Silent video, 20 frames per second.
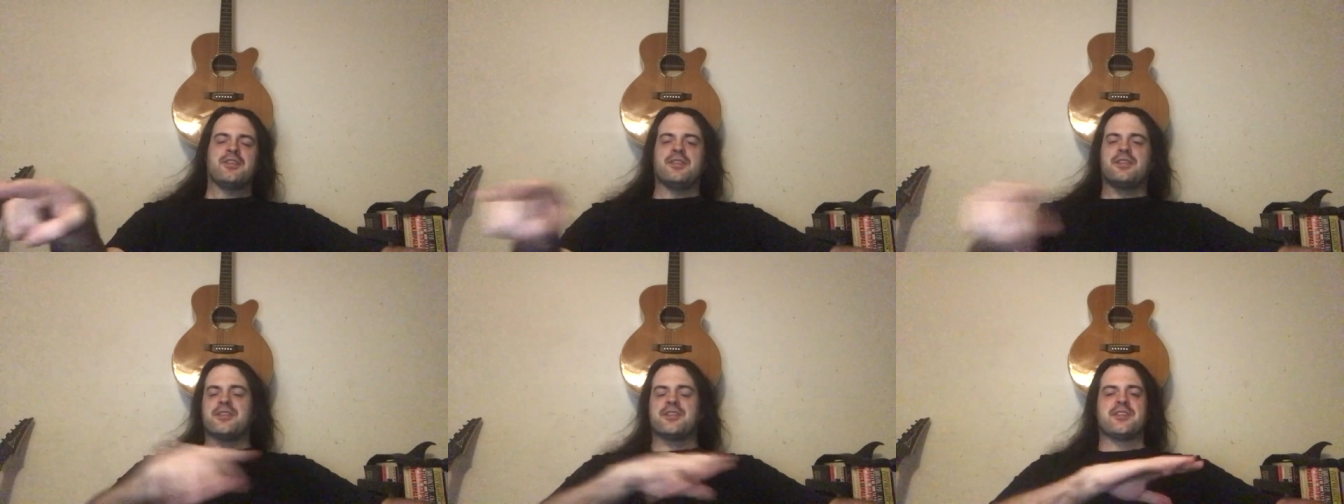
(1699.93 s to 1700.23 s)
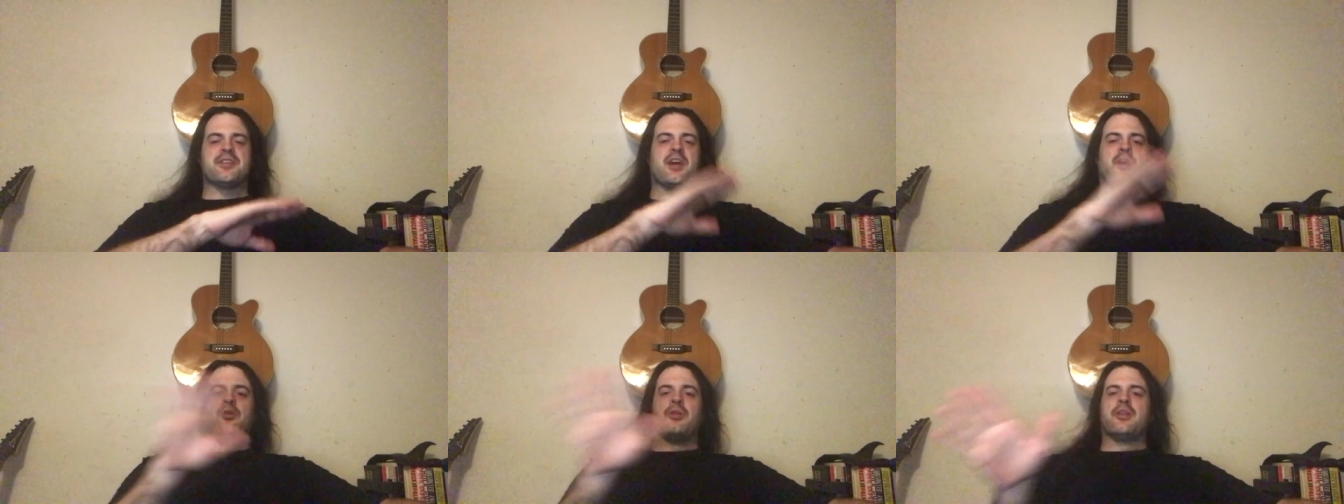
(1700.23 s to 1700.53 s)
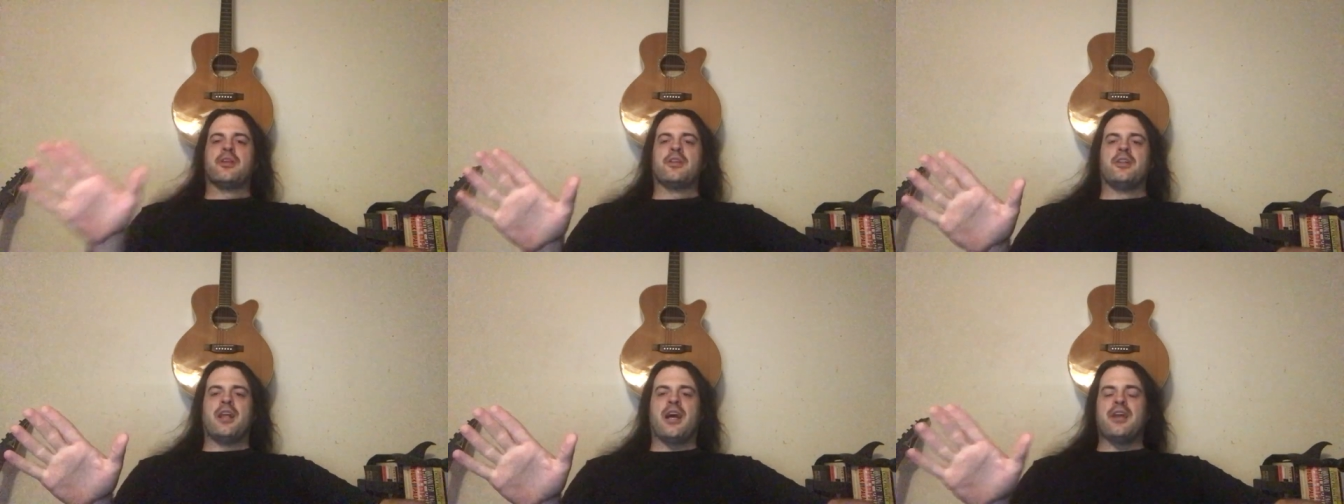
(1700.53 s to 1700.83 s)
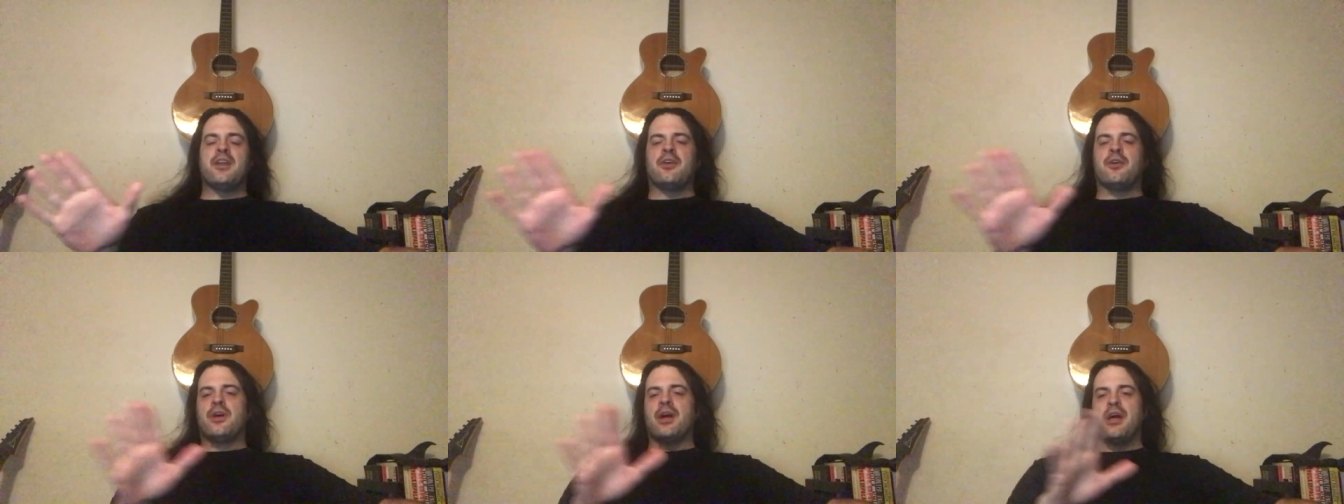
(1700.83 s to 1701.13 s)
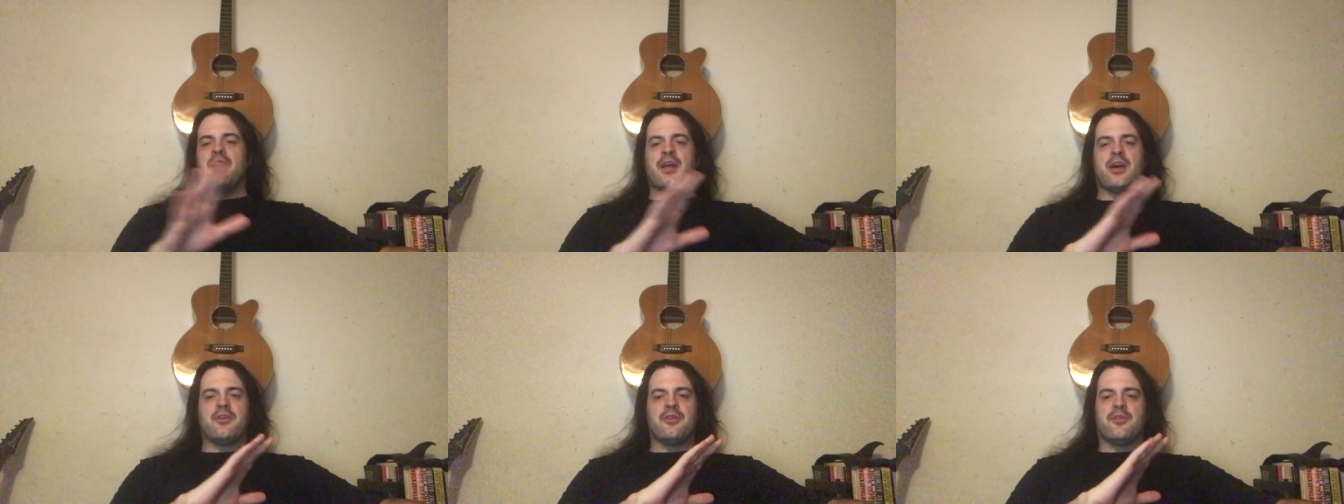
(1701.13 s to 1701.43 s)
this is how little I don't I,
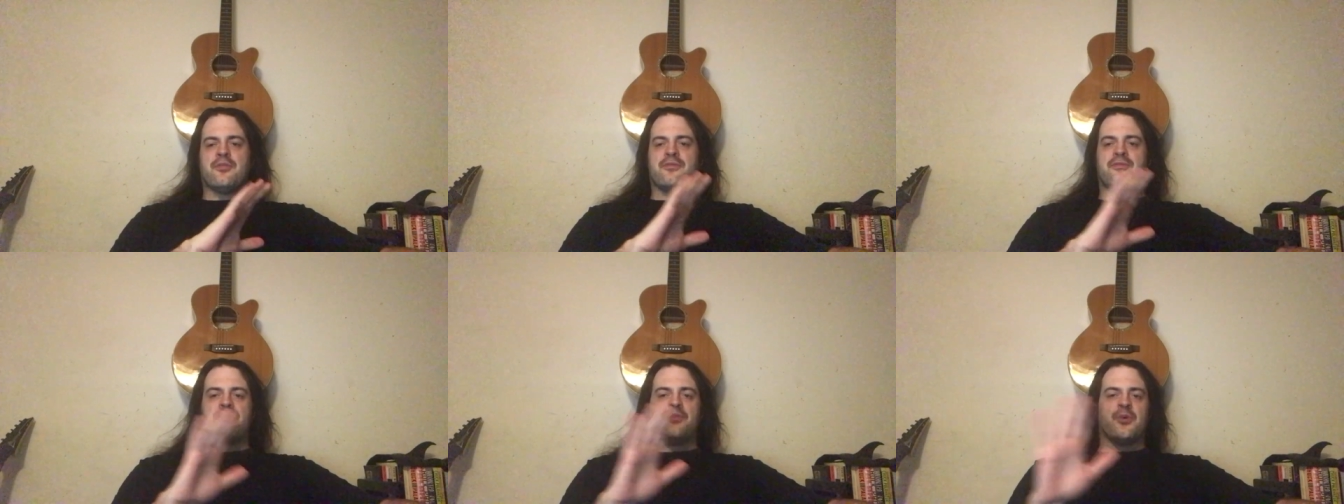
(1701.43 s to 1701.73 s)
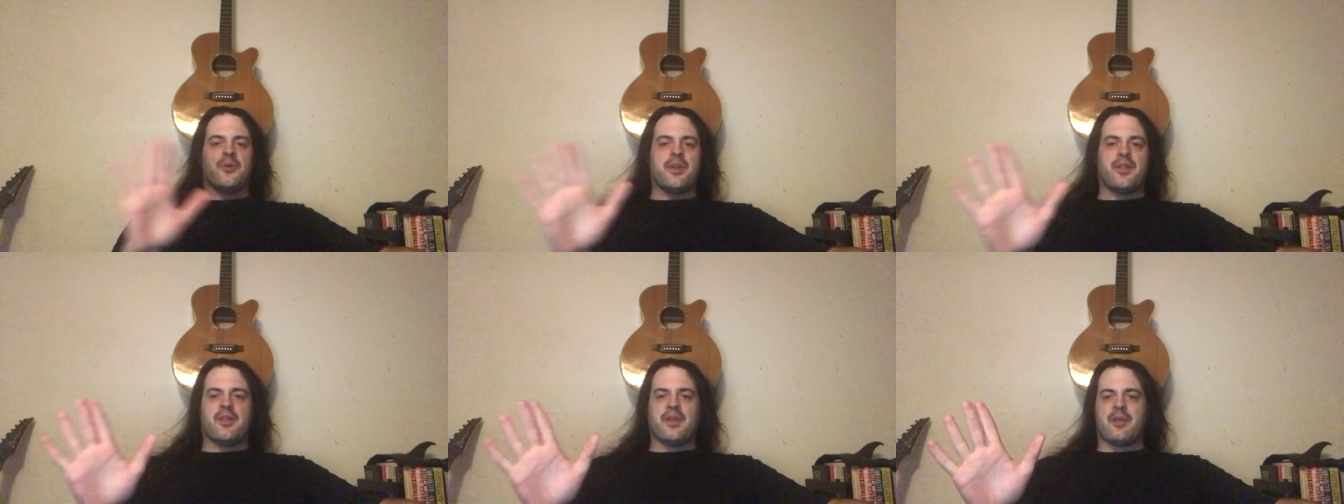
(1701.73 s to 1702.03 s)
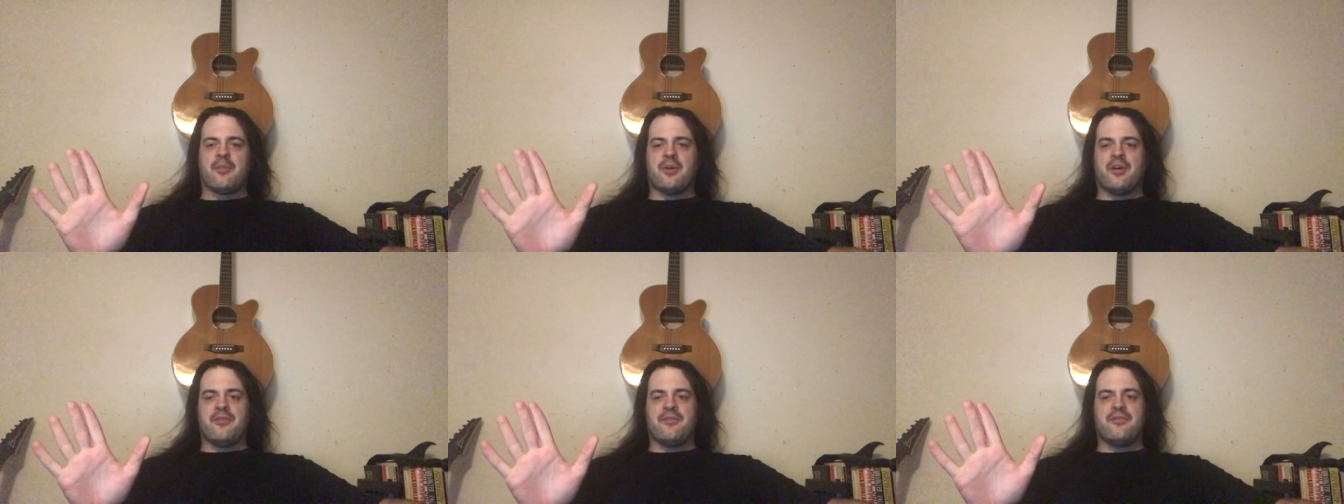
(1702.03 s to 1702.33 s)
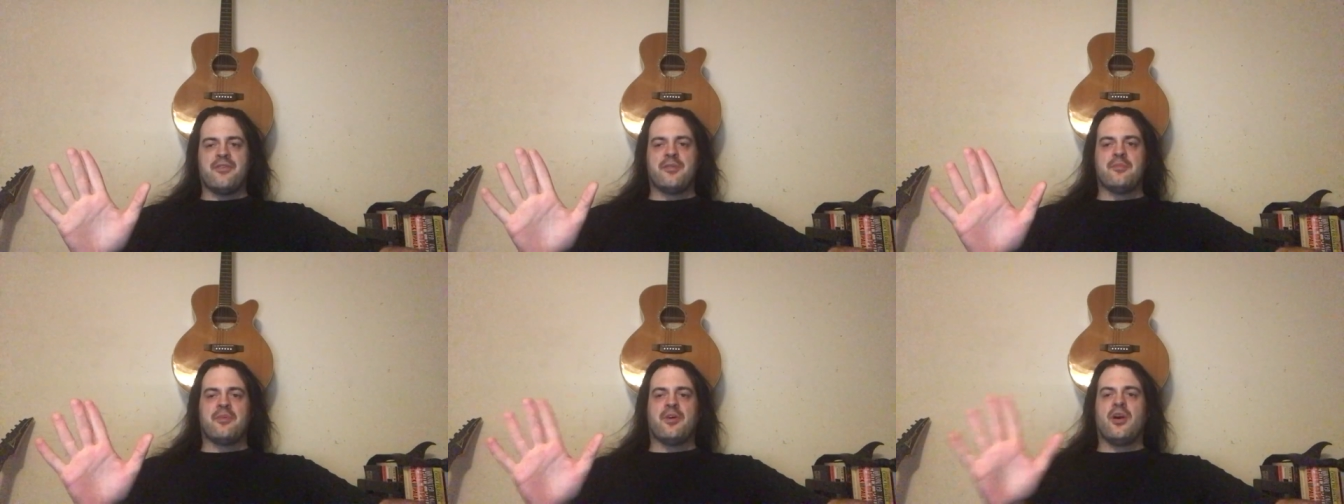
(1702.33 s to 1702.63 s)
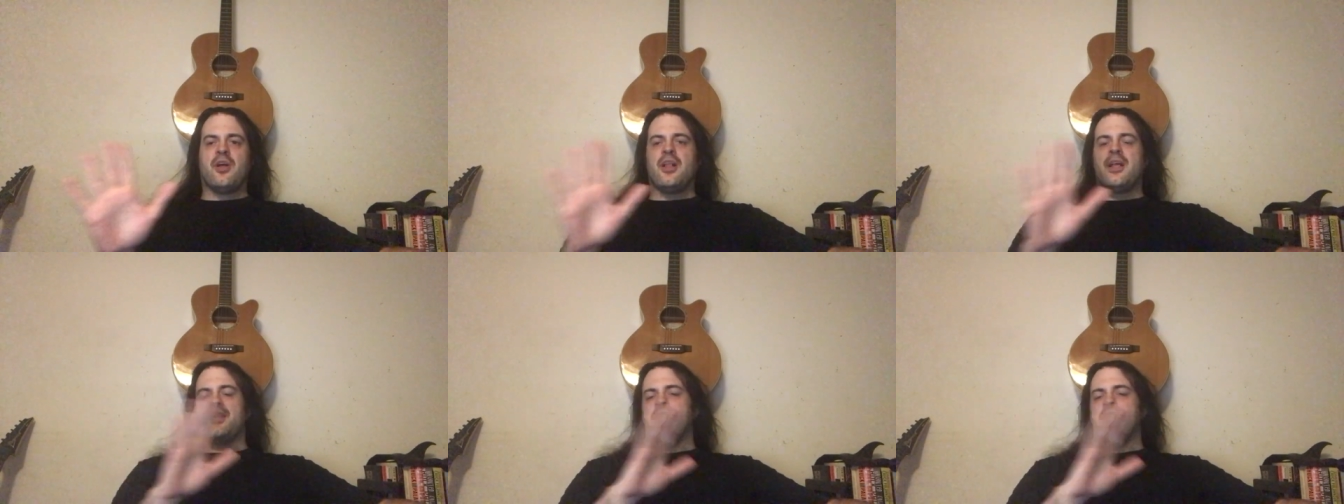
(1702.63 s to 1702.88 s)
I don't know anything about football.